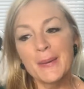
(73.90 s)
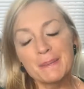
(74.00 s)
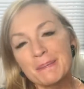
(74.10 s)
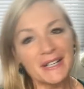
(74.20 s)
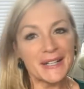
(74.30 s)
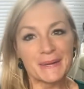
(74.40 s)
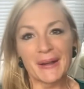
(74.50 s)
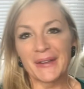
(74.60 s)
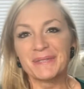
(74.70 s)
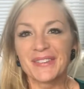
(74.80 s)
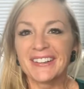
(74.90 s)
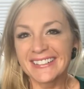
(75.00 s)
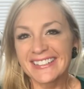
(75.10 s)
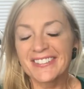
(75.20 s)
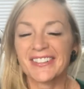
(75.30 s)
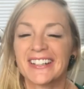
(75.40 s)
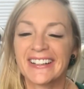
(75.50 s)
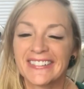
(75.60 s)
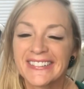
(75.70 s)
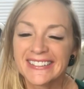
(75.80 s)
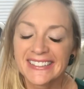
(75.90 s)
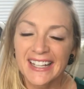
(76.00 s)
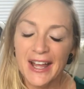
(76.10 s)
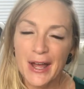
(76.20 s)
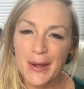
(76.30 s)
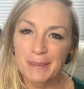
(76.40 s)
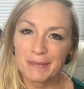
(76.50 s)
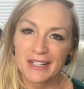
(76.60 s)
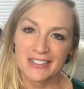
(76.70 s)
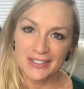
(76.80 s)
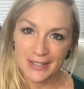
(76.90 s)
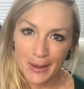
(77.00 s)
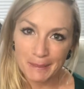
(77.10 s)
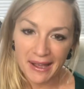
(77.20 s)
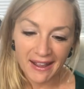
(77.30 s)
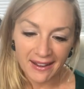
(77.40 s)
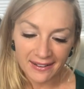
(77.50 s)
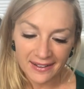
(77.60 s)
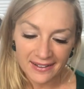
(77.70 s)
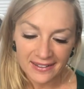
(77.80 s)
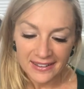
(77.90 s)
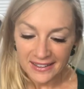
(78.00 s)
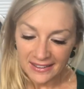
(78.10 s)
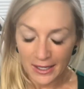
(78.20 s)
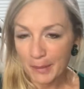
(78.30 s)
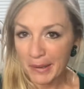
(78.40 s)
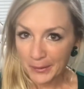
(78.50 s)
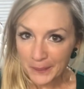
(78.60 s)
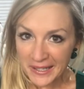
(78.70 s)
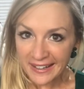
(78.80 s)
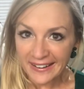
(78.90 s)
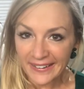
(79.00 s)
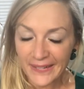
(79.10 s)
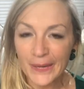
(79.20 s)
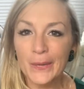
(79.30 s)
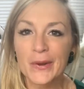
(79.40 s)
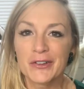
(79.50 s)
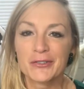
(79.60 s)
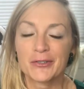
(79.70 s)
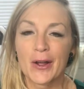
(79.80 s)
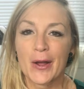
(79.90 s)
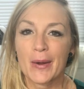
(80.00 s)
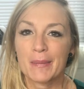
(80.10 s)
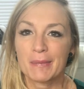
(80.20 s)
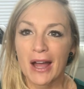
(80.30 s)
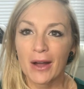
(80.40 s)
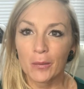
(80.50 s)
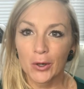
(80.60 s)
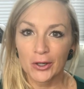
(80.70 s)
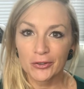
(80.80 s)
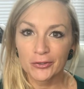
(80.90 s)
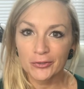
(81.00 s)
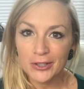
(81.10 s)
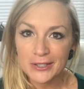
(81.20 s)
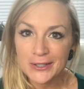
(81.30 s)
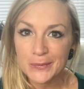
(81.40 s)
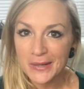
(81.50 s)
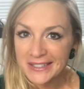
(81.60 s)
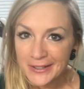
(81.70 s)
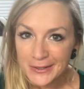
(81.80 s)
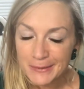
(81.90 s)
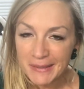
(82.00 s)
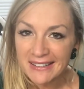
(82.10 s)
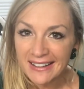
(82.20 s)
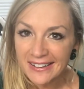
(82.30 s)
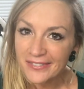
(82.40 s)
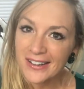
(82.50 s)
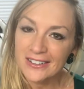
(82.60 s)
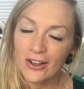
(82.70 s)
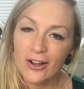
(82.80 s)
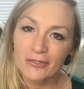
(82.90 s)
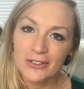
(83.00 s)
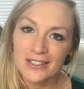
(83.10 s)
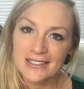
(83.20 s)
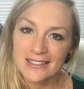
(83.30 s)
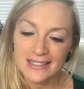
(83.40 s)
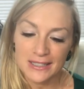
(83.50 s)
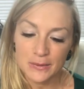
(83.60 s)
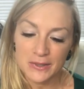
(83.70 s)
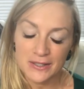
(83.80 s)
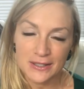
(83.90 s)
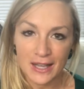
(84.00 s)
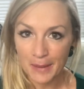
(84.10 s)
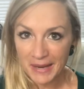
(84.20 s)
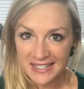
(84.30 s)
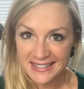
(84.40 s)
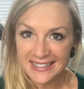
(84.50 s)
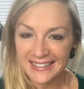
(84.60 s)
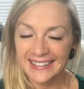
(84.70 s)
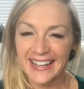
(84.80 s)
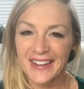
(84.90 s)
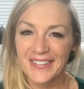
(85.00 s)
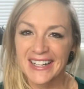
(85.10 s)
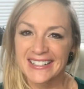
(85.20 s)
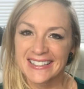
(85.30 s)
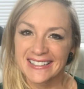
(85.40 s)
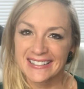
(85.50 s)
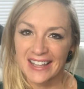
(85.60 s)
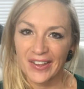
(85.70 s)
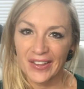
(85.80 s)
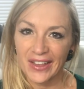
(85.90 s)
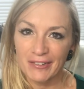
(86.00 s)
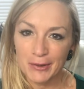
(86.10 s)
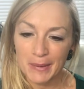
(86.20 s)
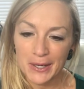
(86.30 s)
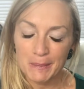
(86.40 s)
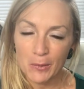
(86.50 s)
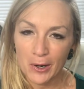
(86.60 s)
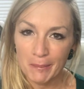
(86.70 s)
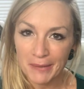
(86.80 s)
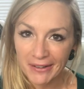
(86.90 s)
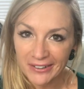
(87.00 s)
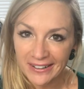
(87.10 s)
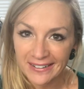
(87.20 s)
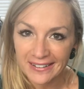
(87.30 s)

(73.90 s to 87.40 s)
But anyway, on a different note, I just got back about a week ago from our first West Coast Mandela Effect conference, and it was amazing, and I can't wait to tell everybody more about it.